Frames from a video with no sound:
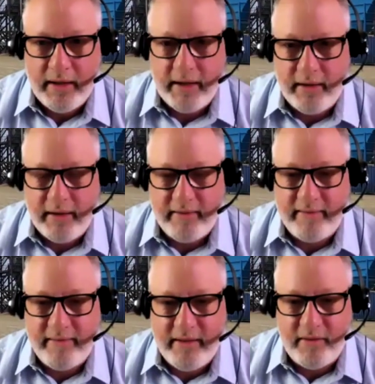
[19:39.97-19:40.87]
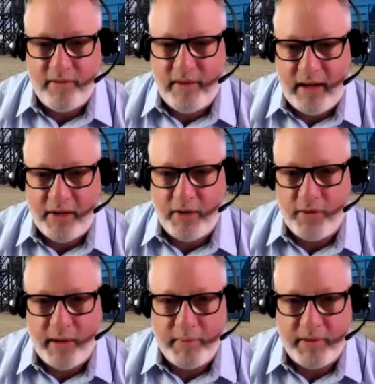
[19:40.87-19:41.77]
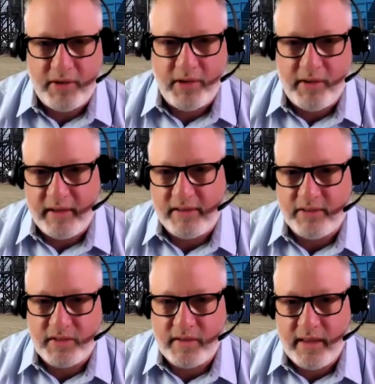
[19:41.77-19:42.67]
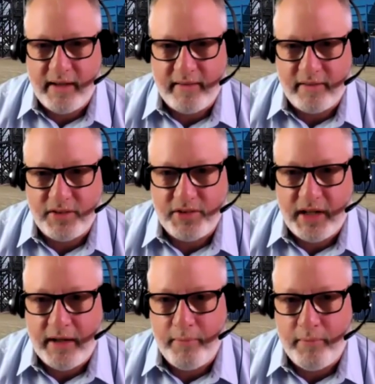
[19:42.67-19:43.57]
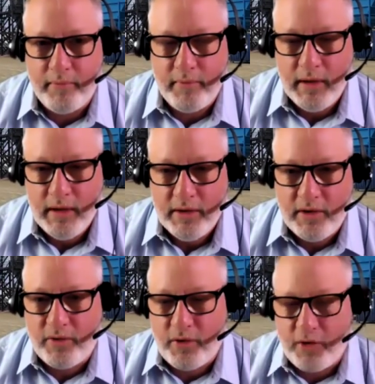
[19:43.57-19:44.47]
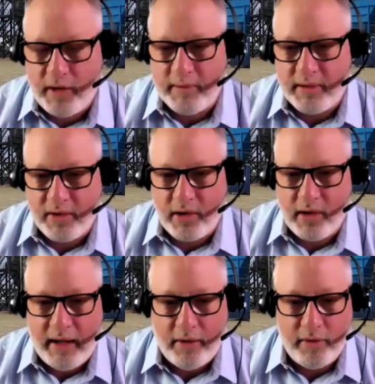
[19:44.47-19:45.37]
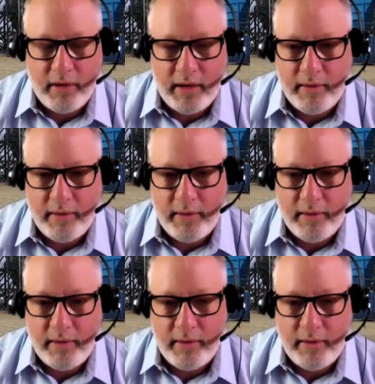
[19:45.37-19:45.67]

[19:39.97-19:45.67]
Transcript: They see the value of that material, and they just think it's a shame to throw that material out.